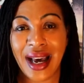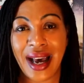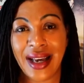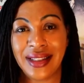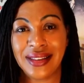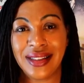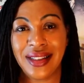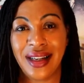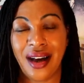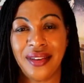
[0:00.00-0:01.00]
And
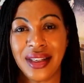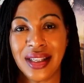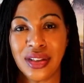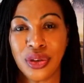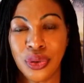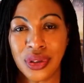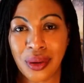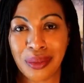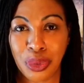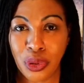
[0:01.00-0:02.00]
I think it's
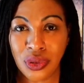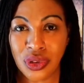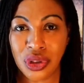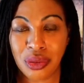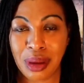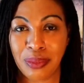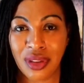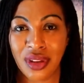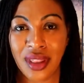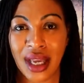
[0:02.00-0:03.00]
also important to remember
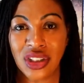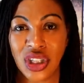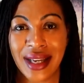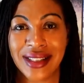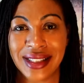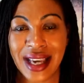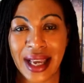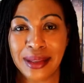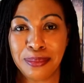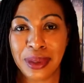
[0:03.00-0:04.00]
that that change
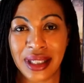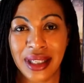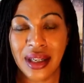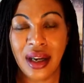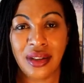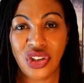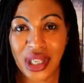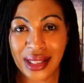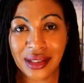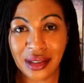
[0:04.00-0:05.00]
can be a
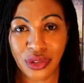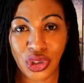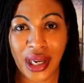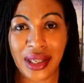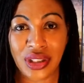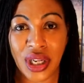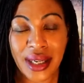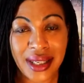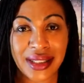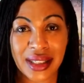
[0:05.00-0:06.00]
gentle change.
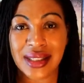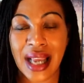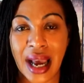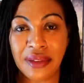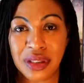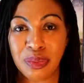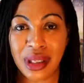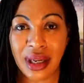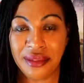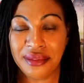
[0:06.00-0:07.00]
It doesn't have to
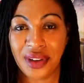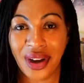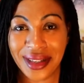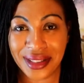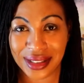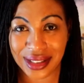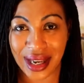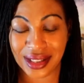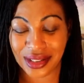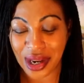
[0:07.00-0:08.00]
be a violent
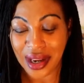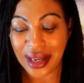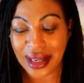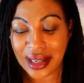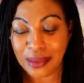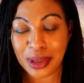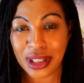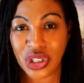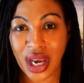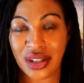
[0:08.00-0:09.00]
change. It can be
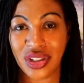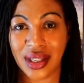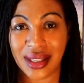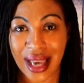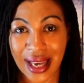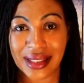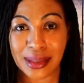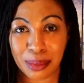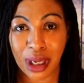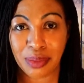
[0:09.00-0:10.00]
a change that,
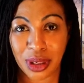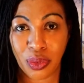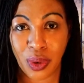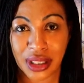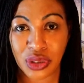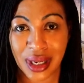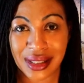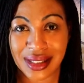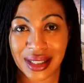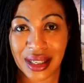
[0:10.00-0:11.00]
yes, might be quite
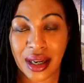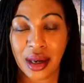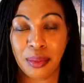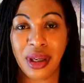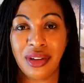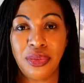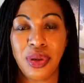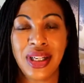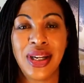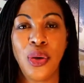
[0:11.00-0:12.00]
drastic, but if
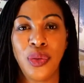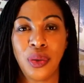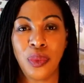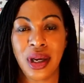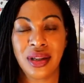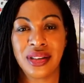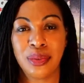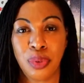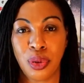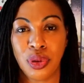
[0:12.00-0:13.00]
we know that we are
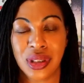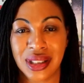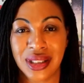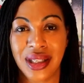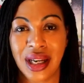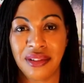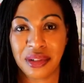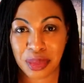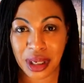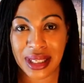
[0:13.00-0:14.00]
supported and loved by